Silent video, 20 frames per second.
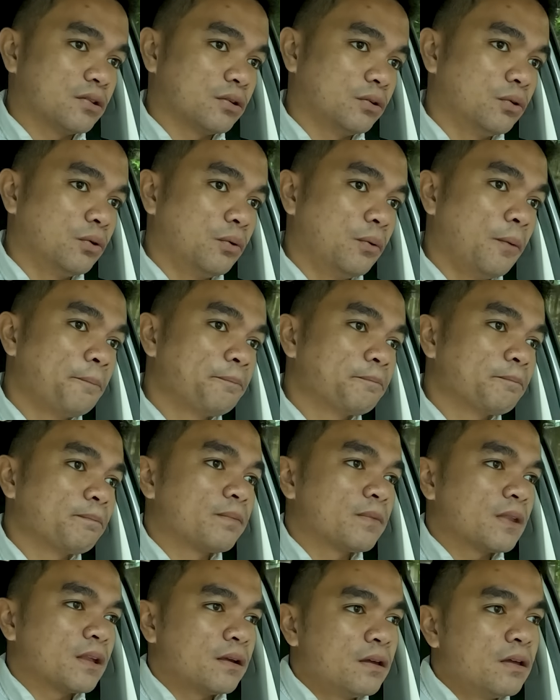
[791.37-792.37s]
So
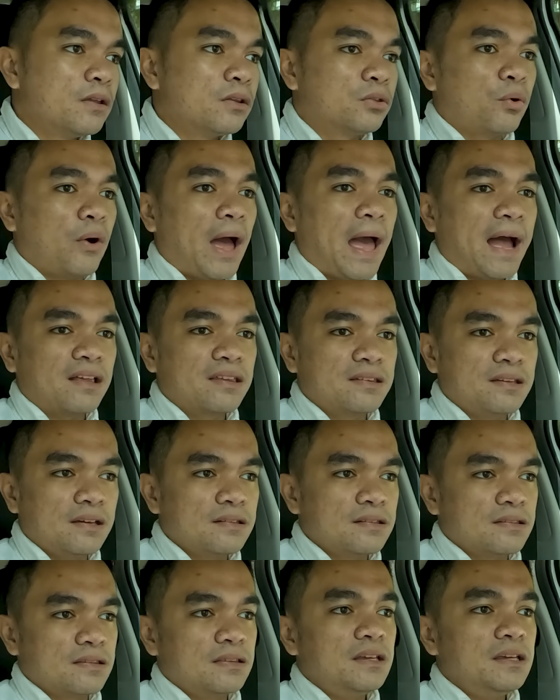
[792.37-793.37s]
to
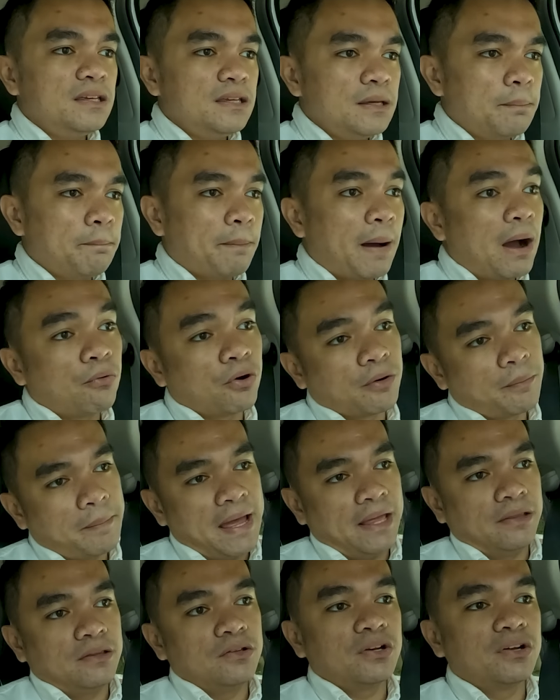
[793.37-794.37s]
access the power
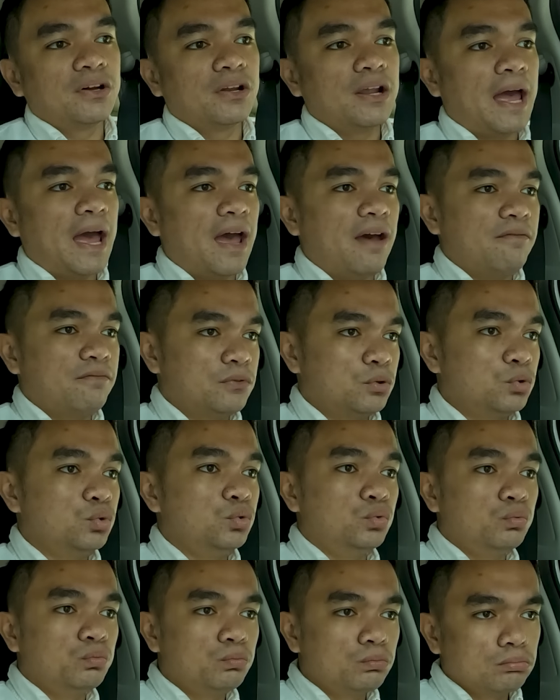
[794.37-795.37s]
band, you're gonna have
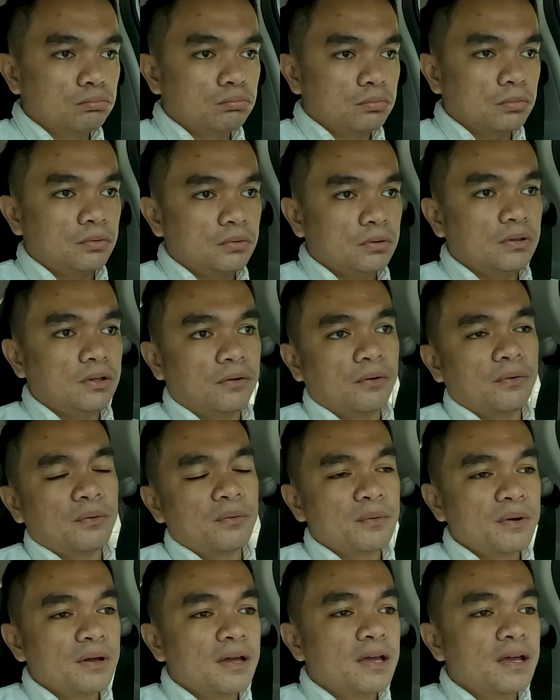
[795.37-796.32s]
to, you know,